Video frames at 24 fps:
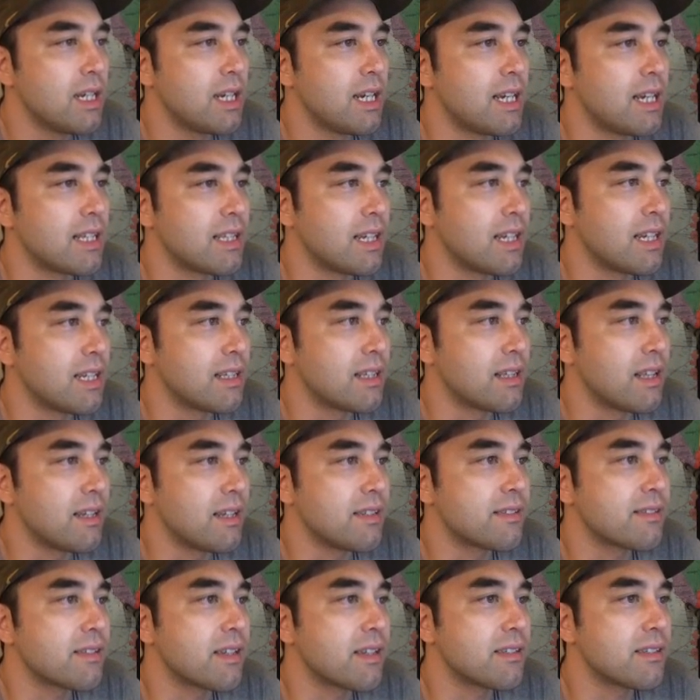and then they
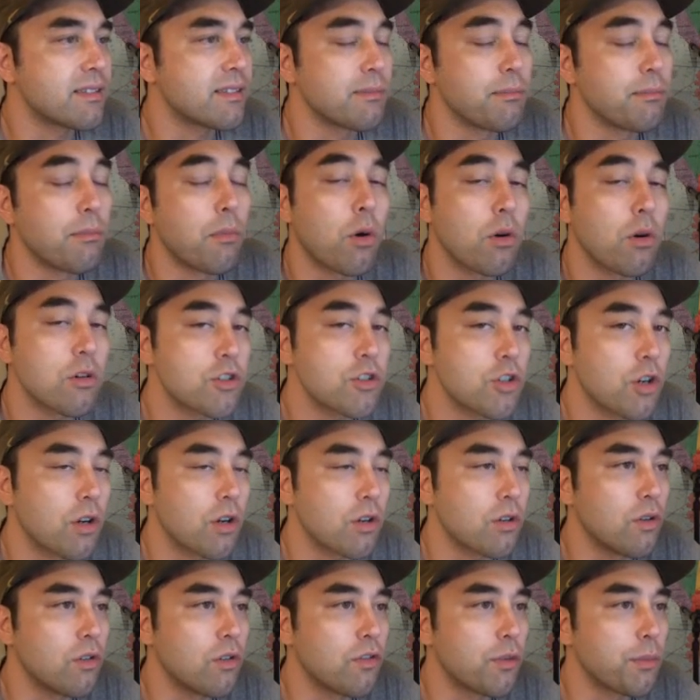sent some more
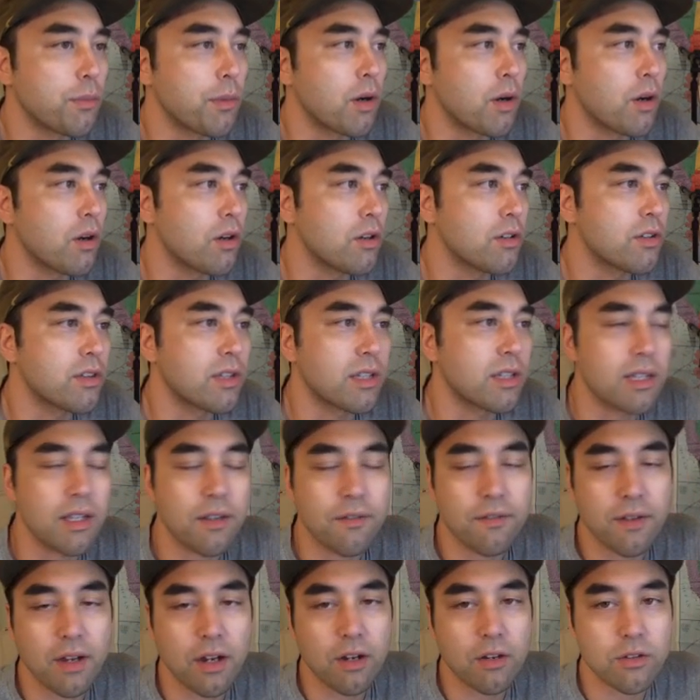charcoal from a hearth that they
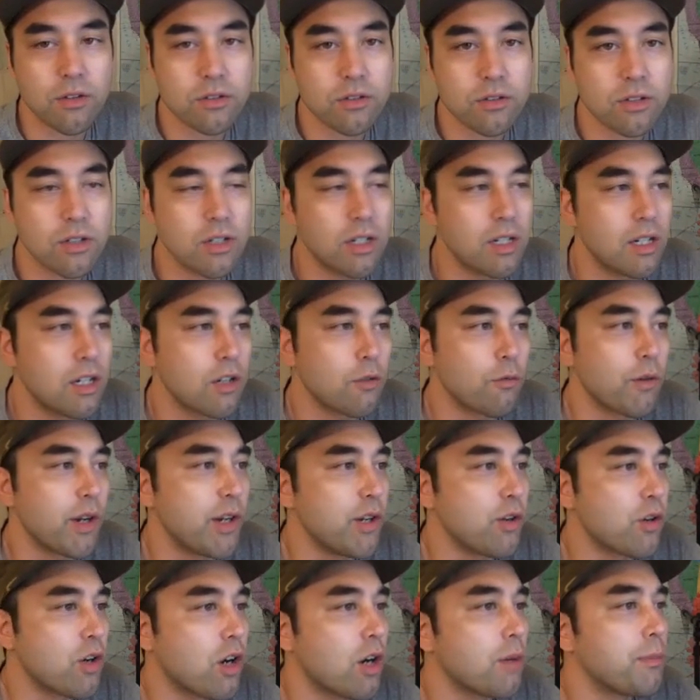found.
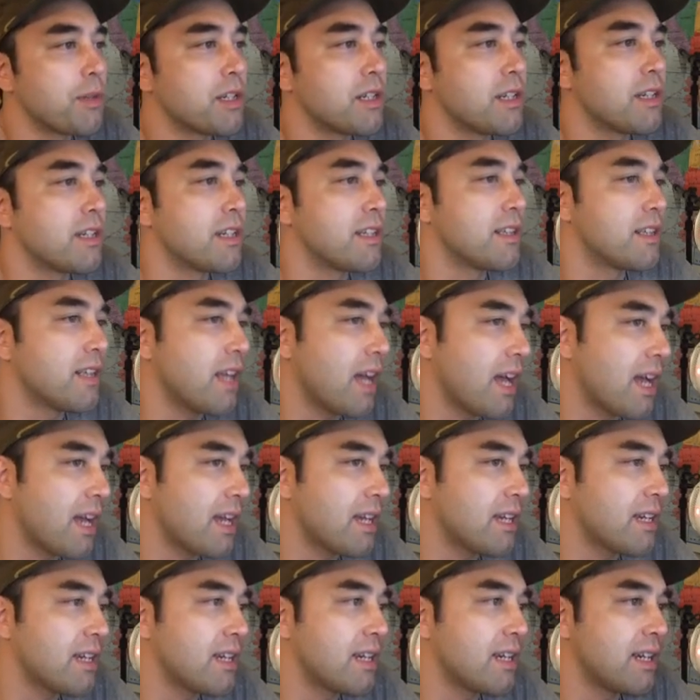Radiocarbon dated
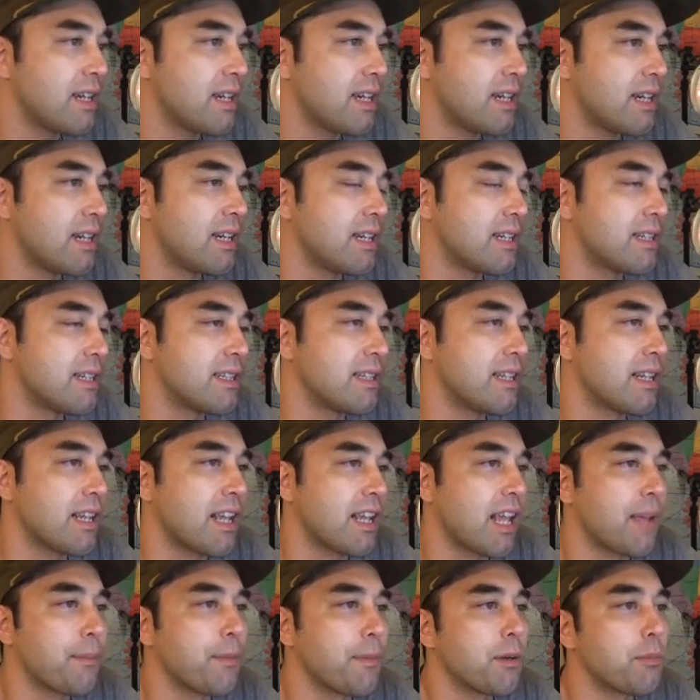that, and it
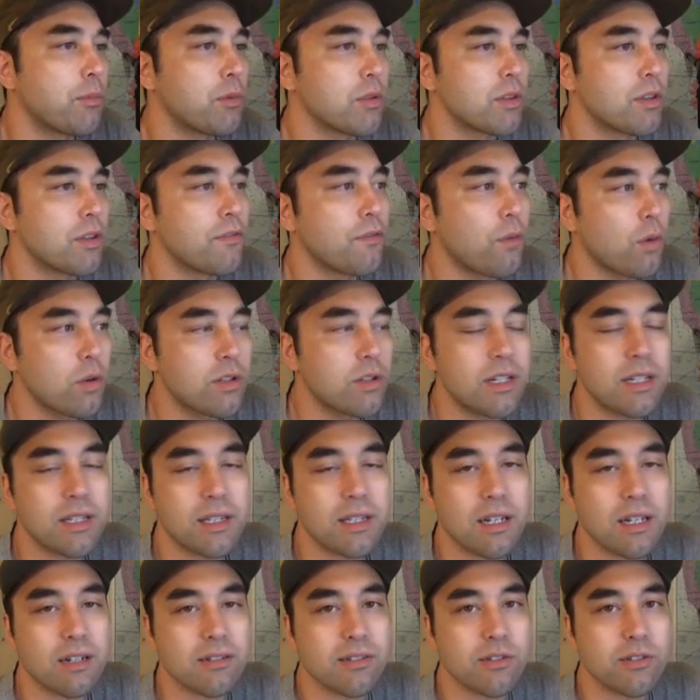came up with the
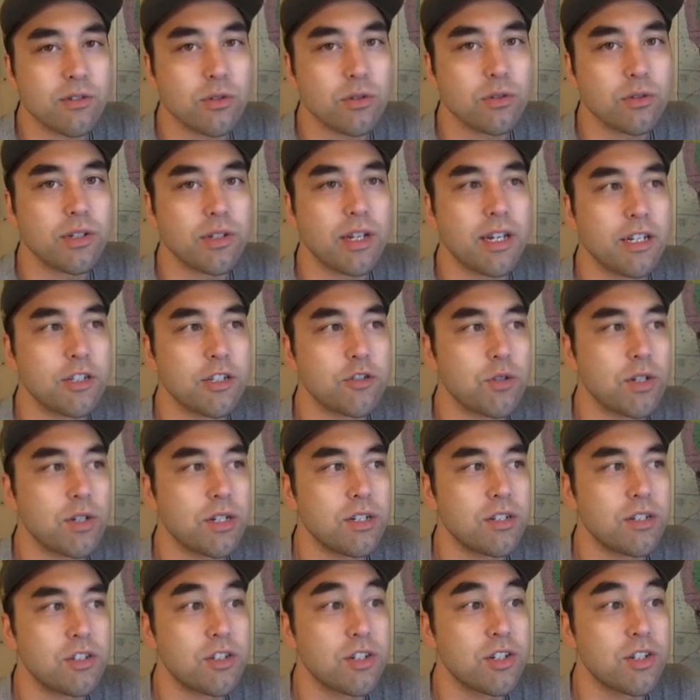14,000-year-old age
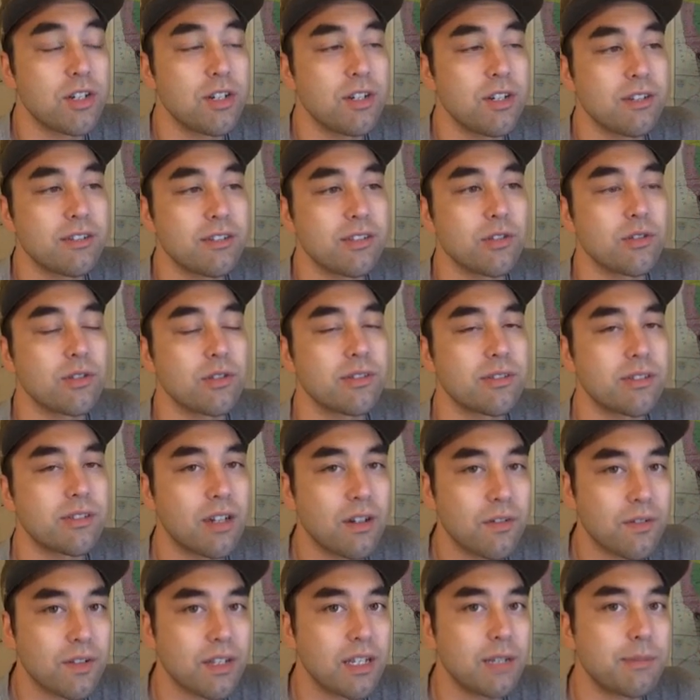range. So
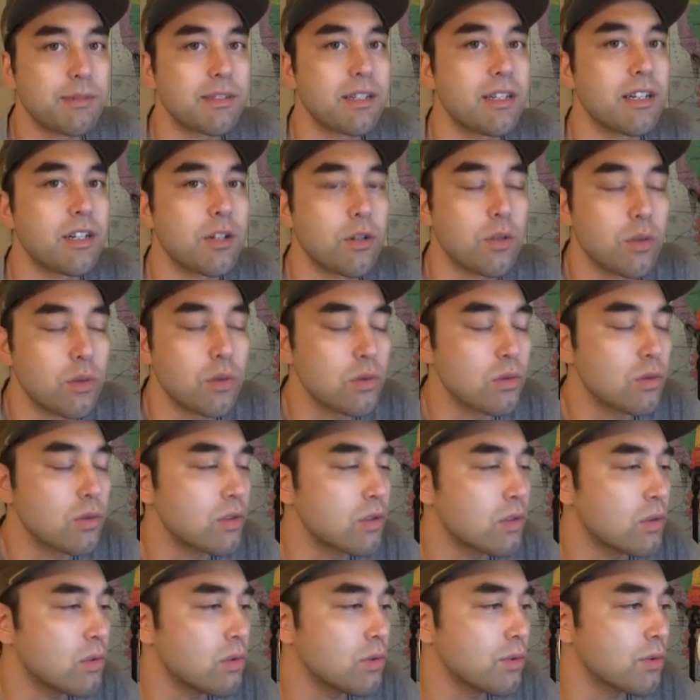stuff keeps getting older
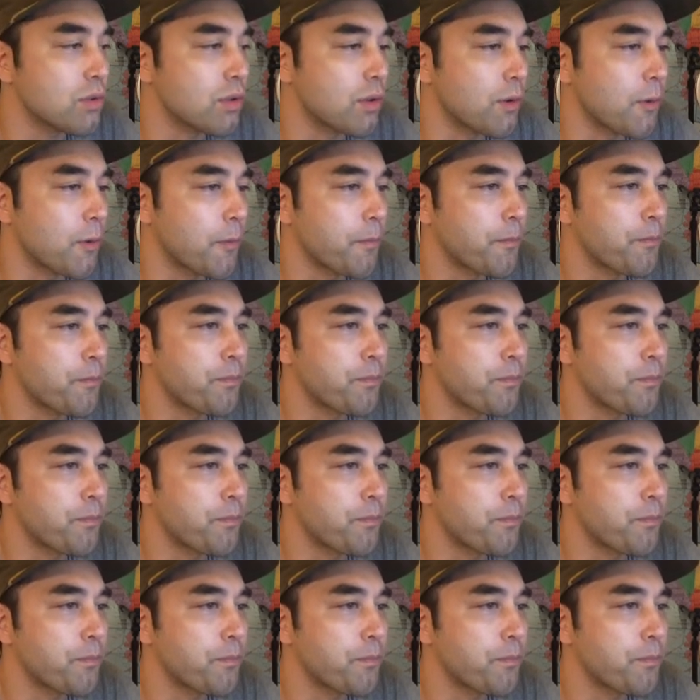and older.